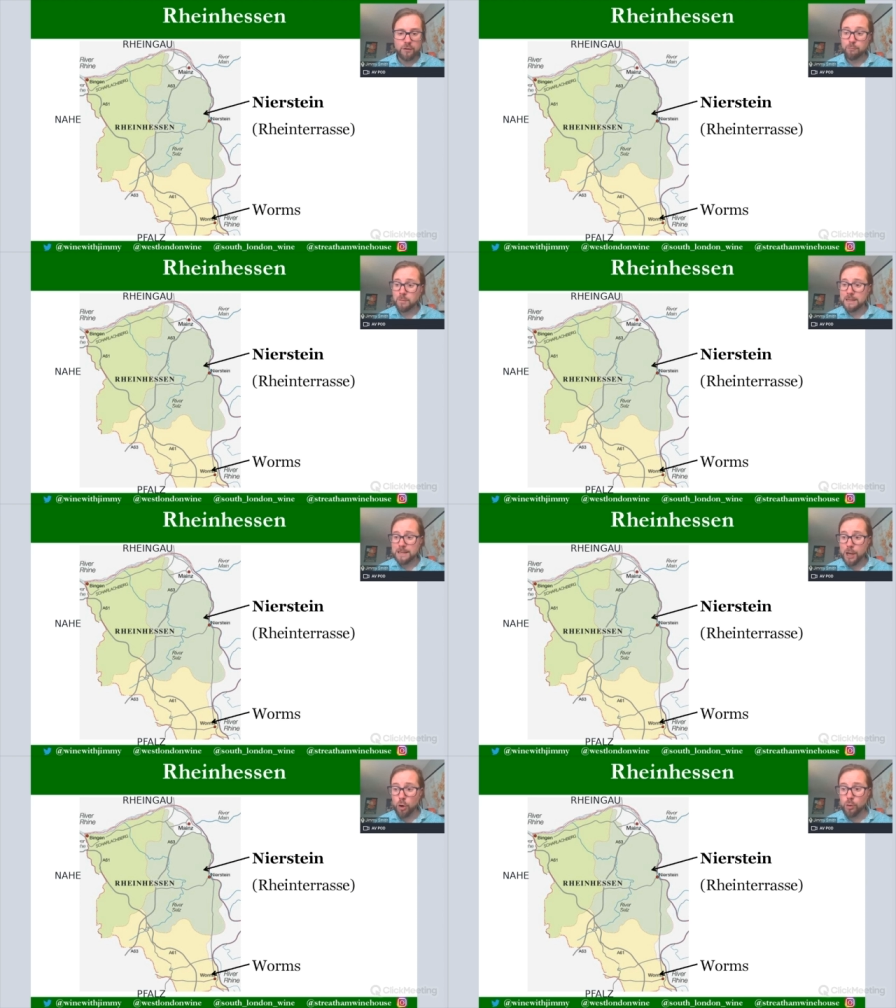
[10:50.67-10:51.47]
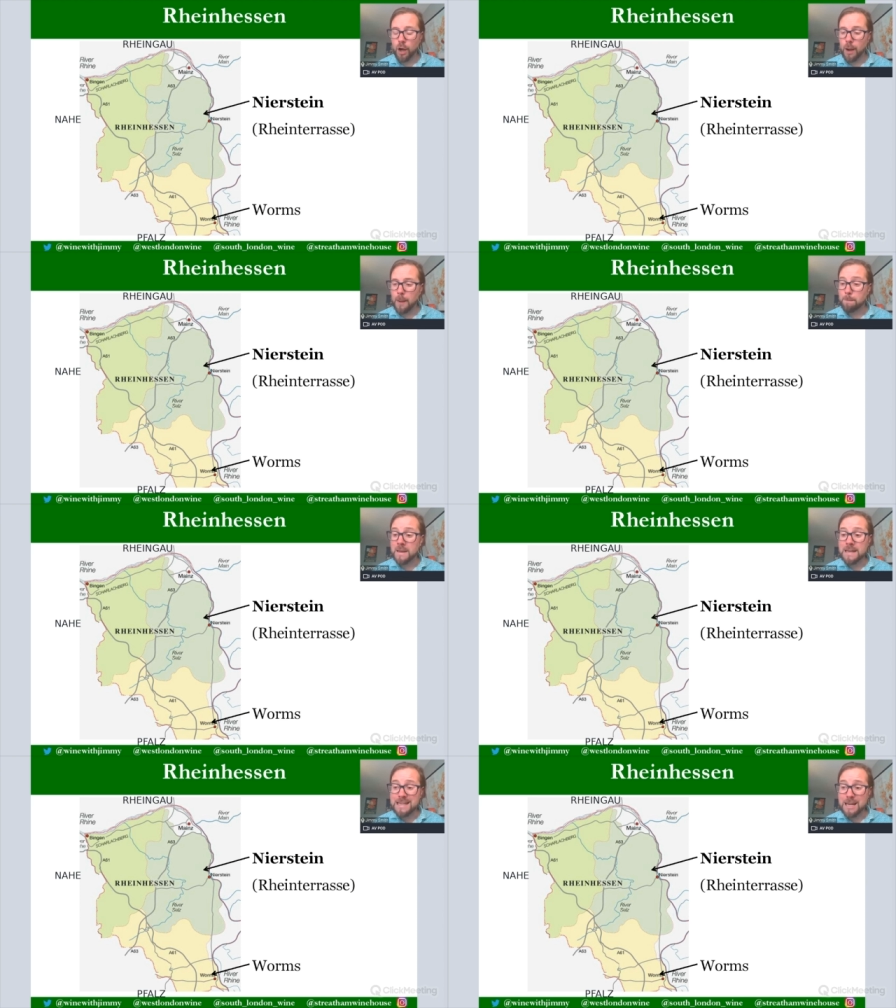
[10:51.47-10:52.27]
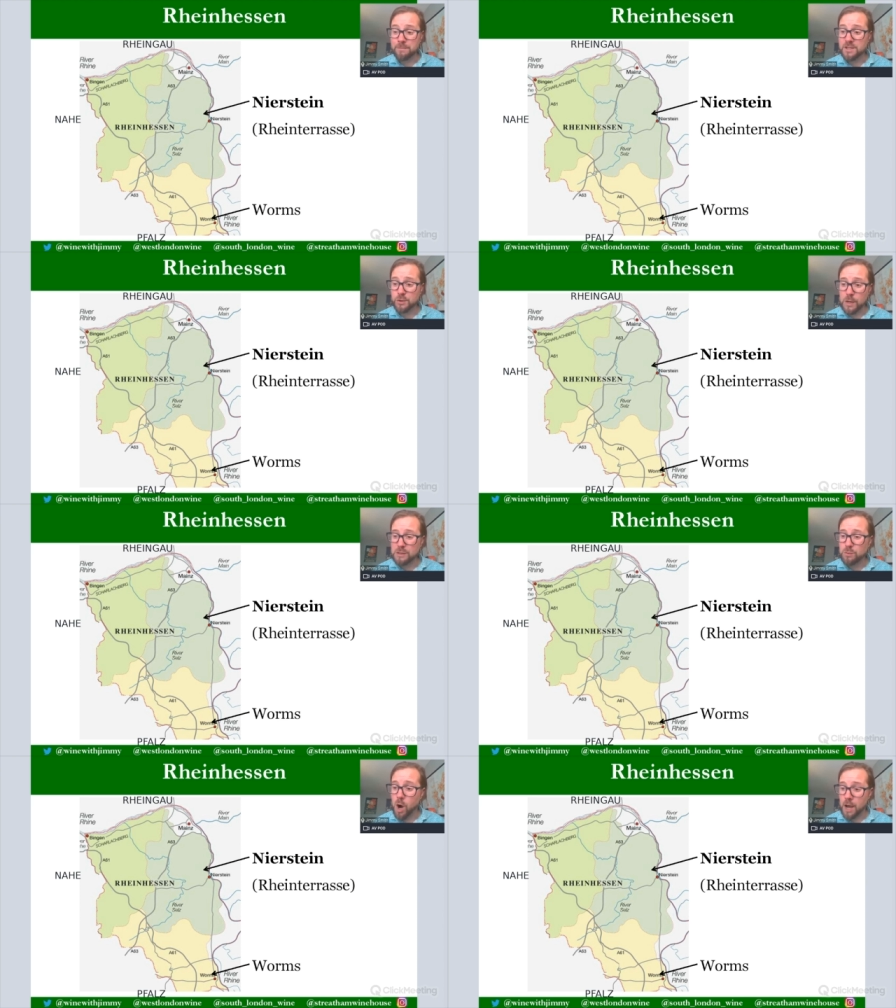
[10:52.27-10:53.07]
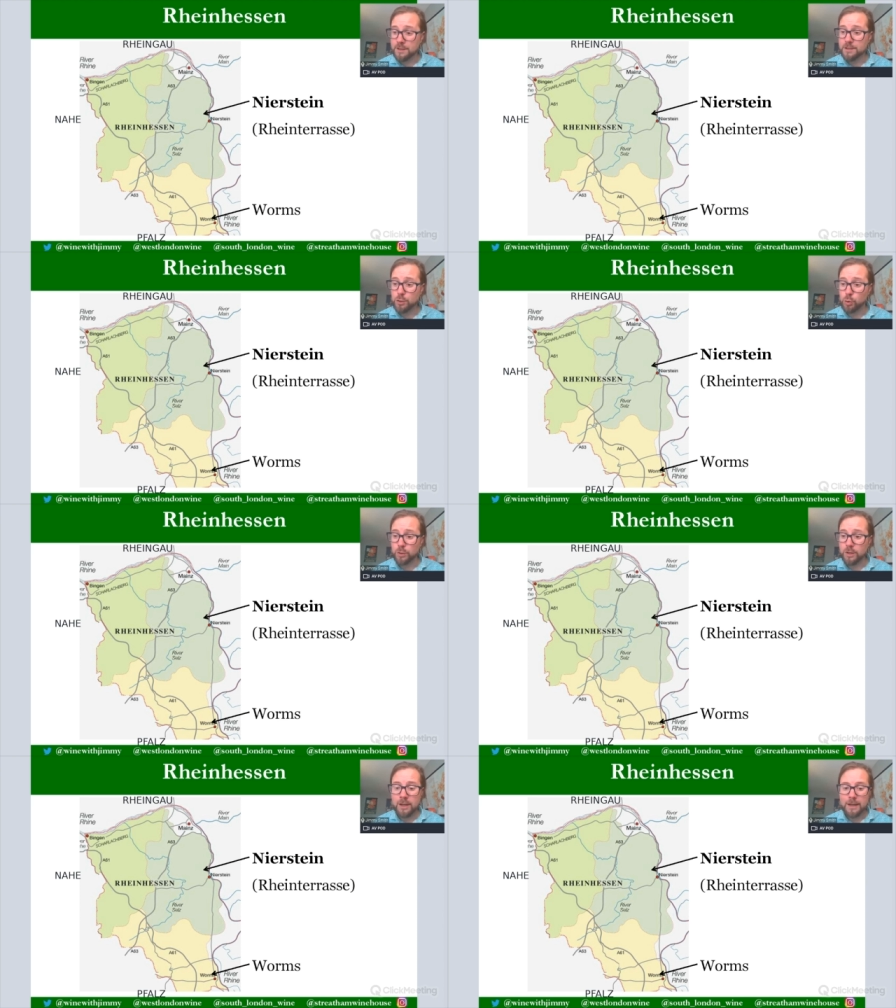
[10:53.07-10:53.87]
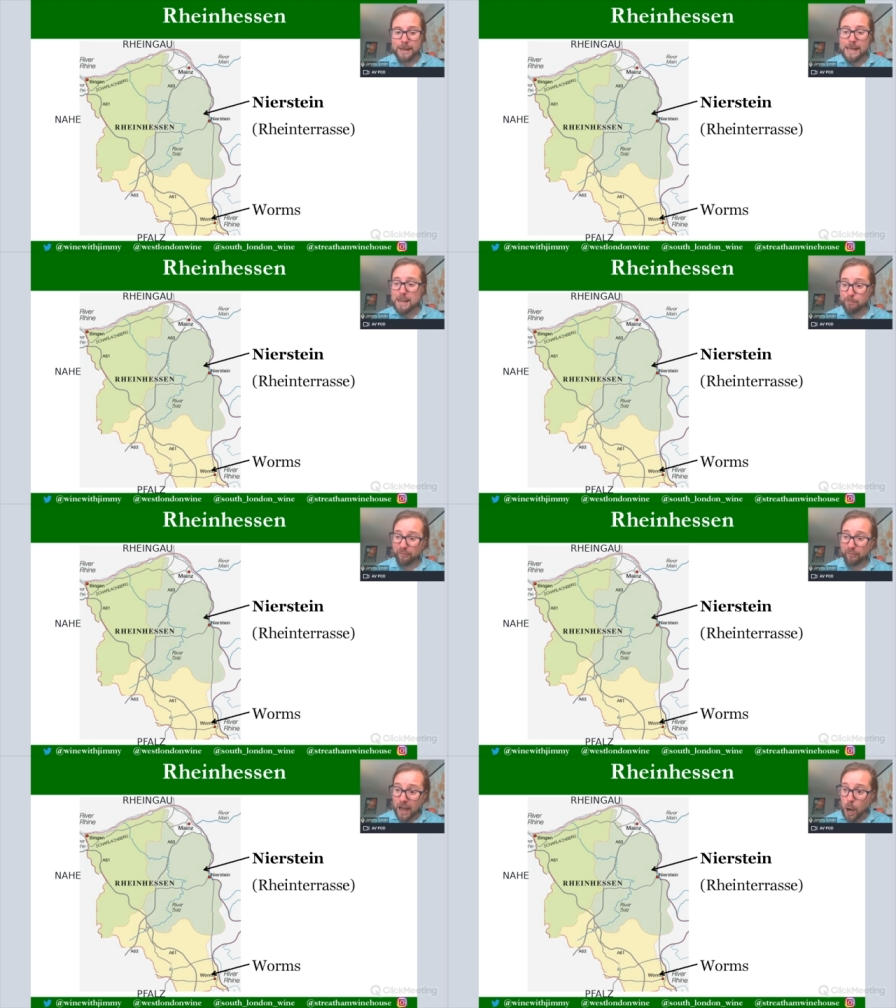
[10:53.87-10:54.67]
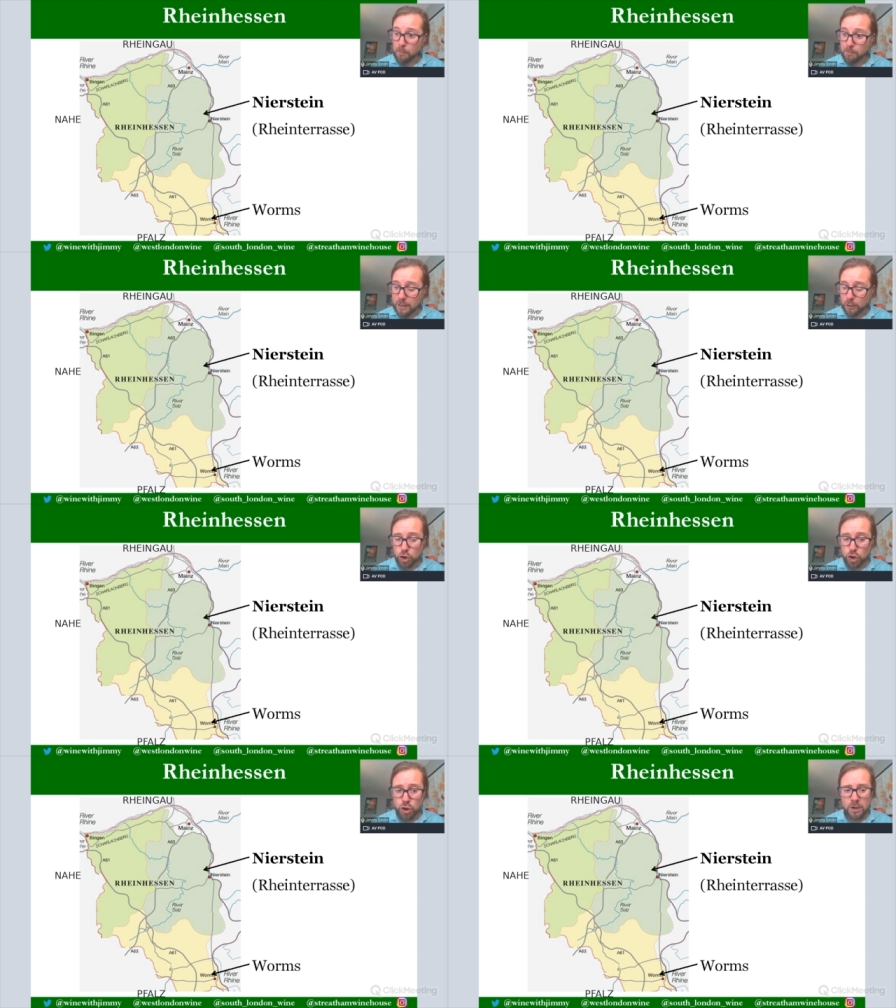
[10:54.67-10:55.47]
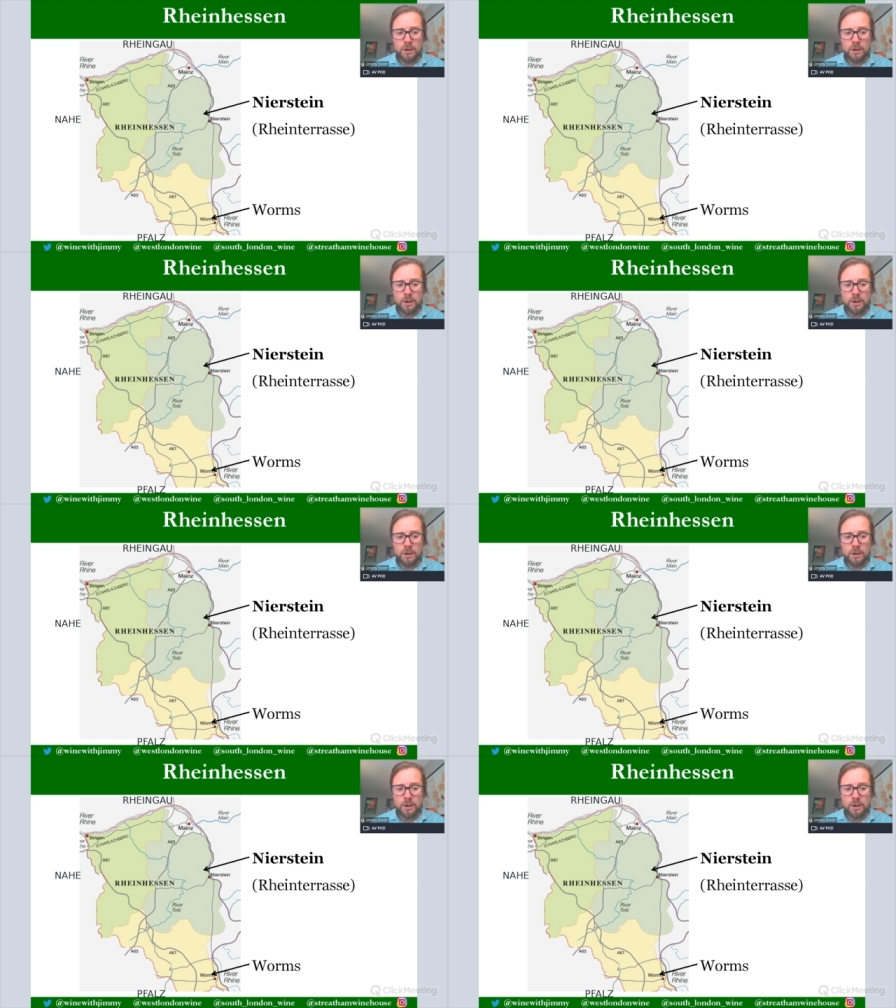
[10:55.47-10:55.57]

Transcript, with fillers: of mediocre, medium sweet wines called Liebfraumilch.